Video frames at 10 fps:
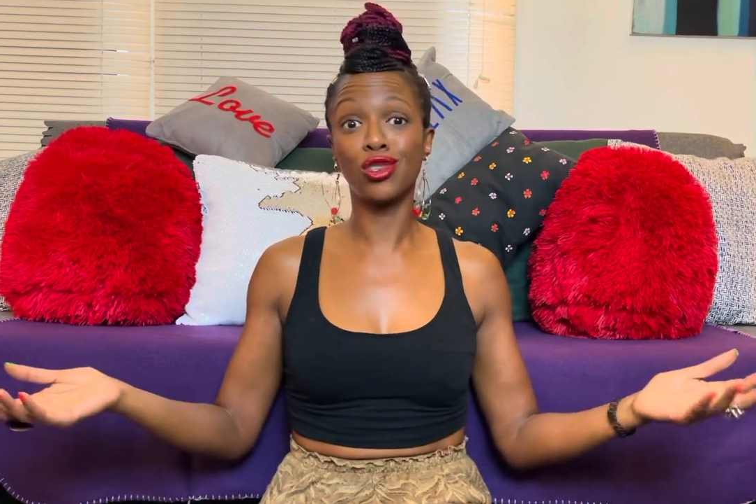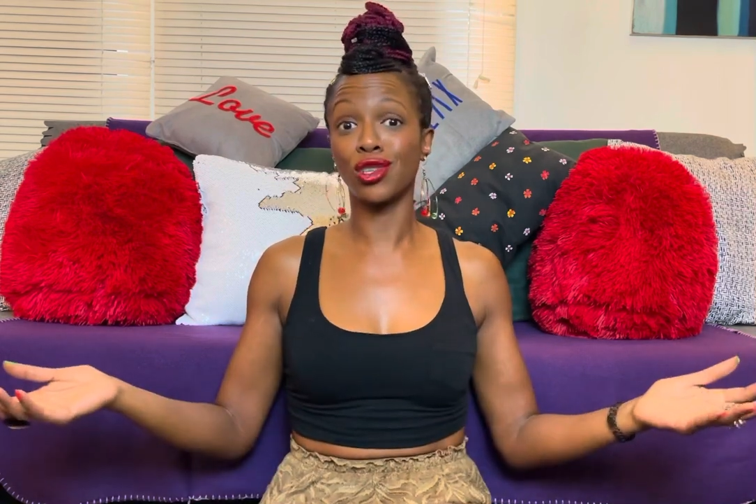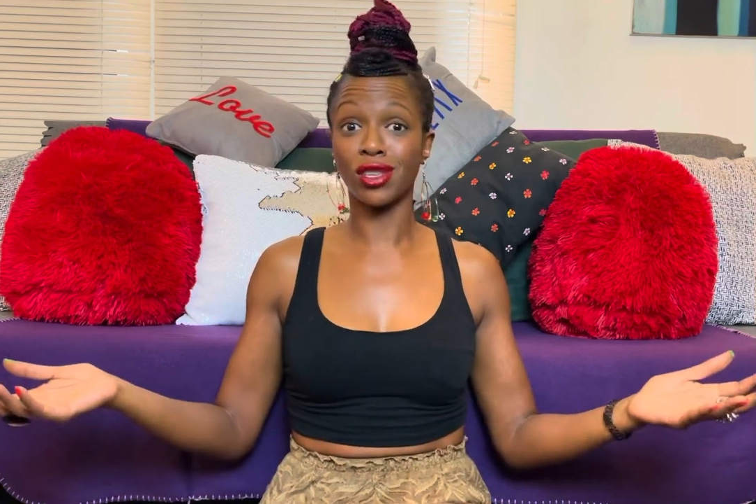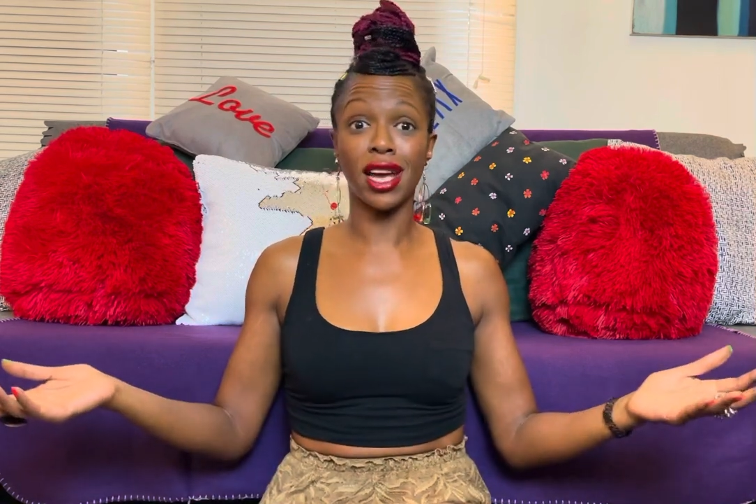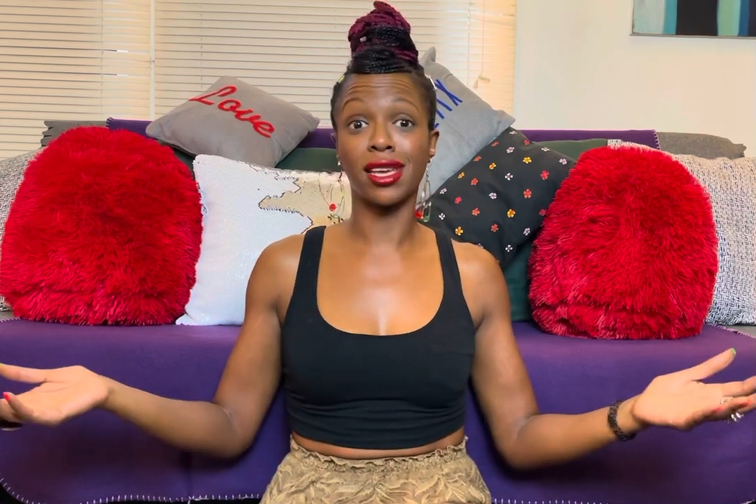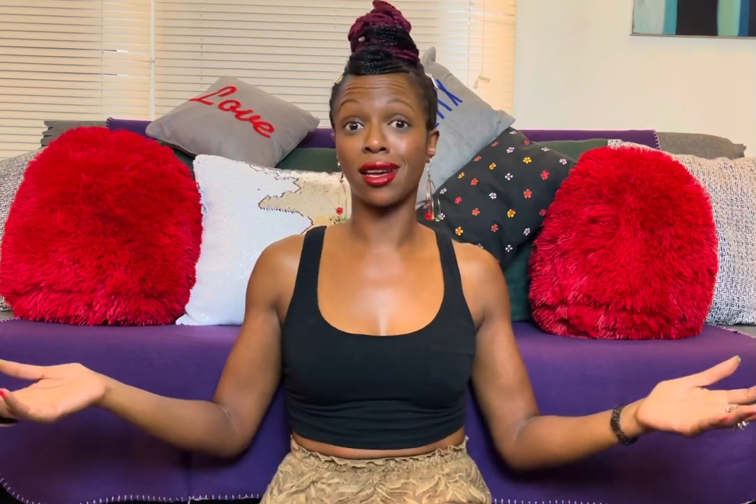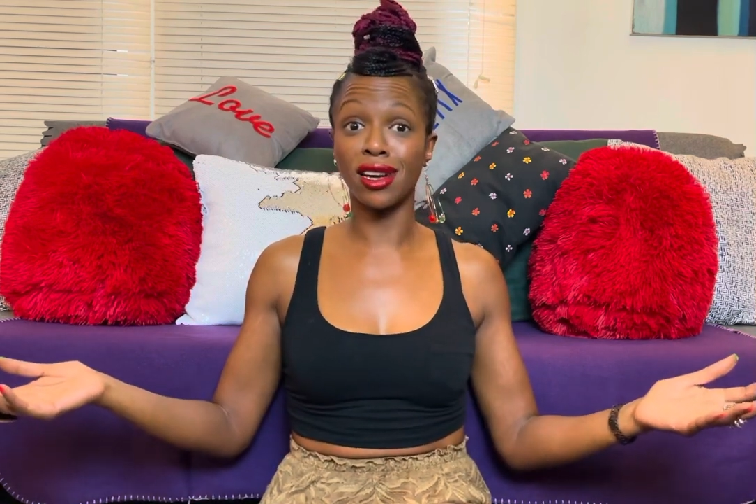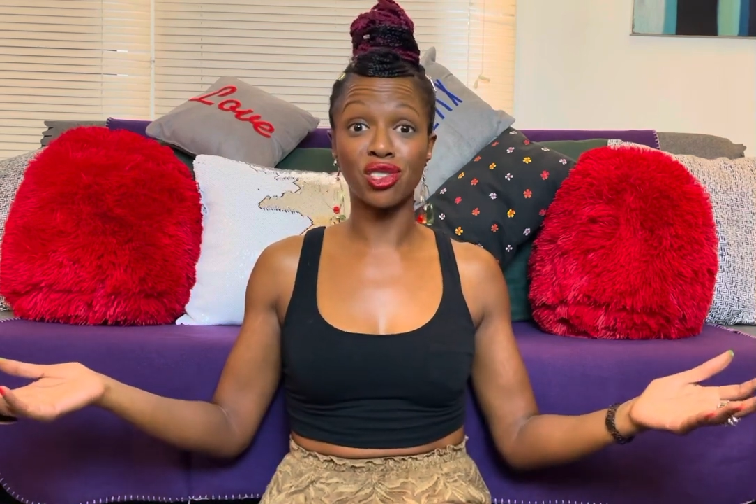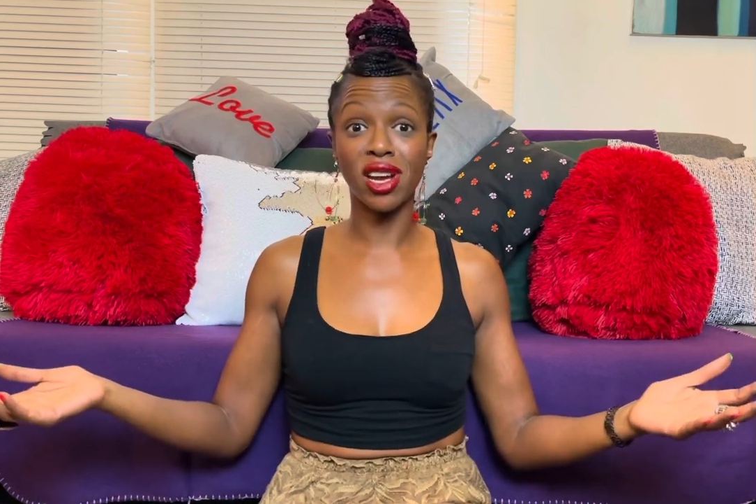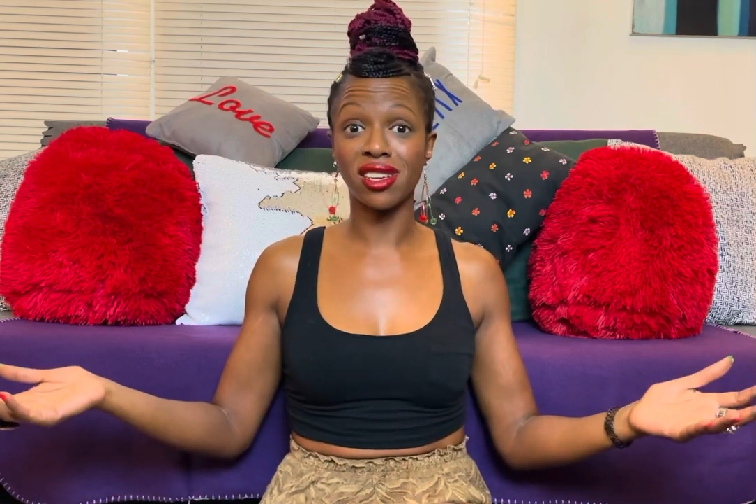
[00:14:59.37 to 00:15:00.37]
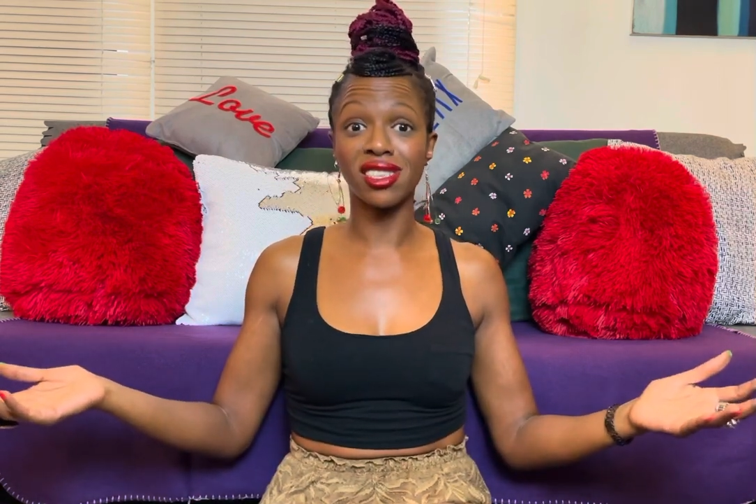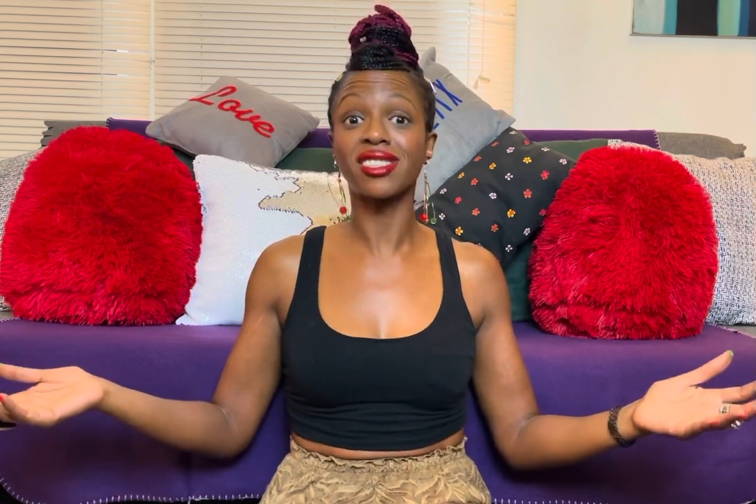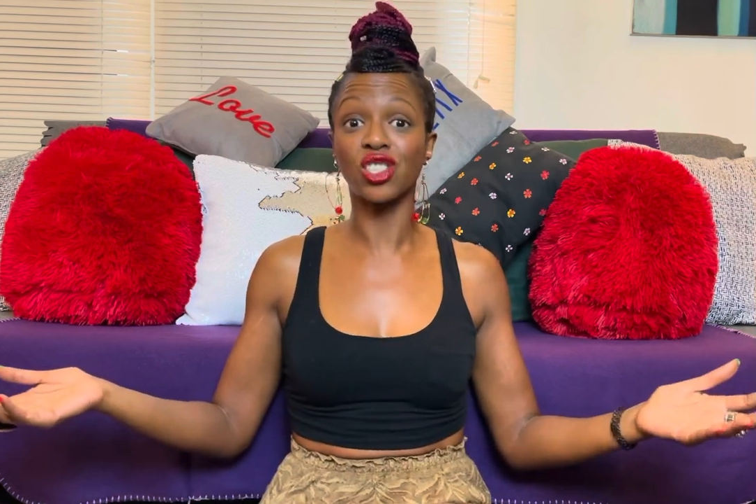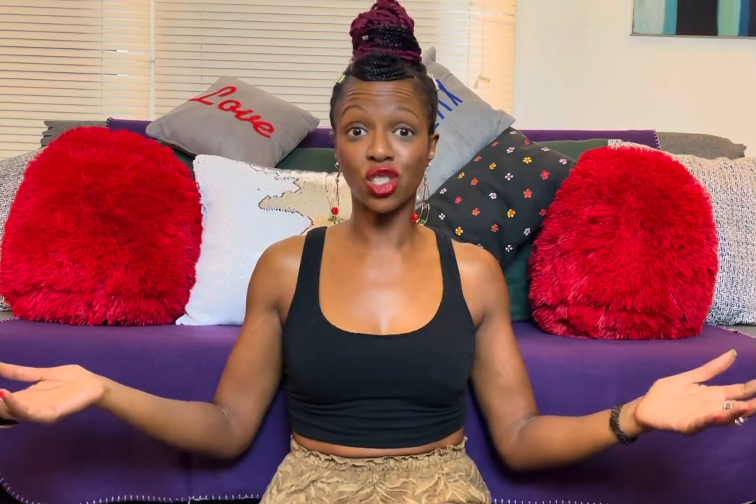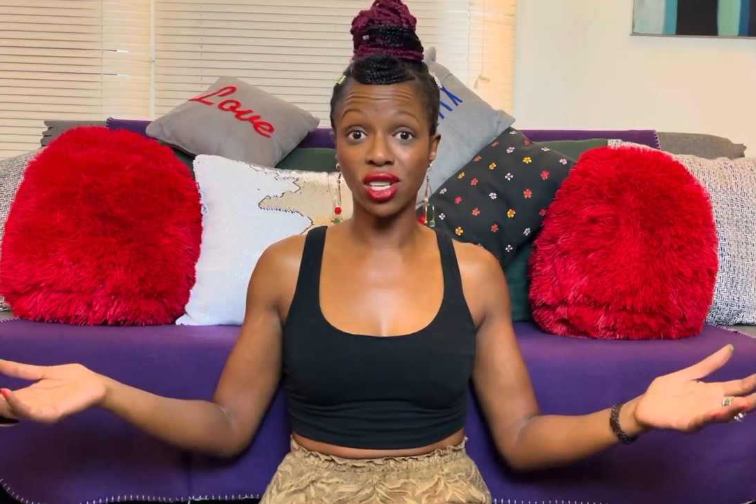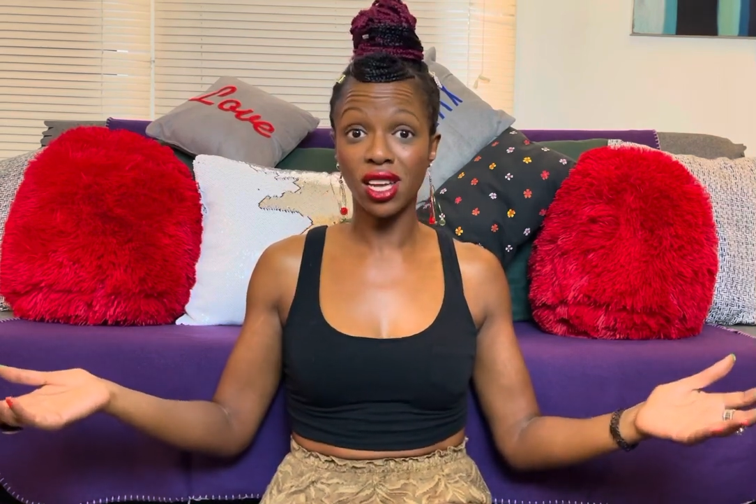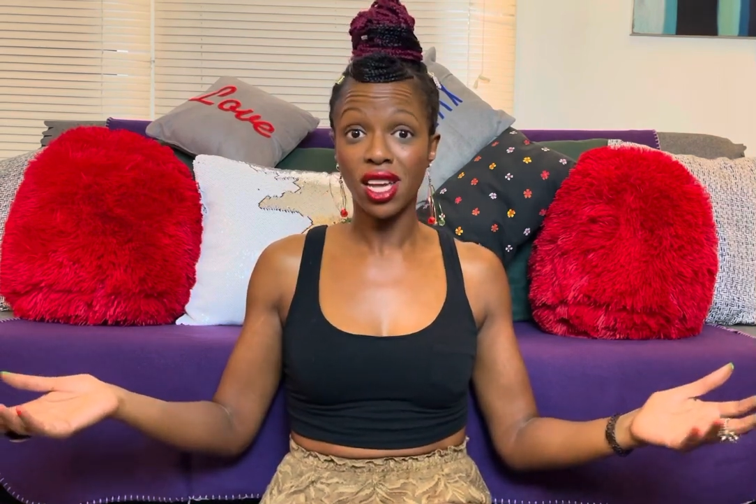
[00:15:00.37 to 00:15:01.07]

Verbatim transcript: your Nike contract, essentially.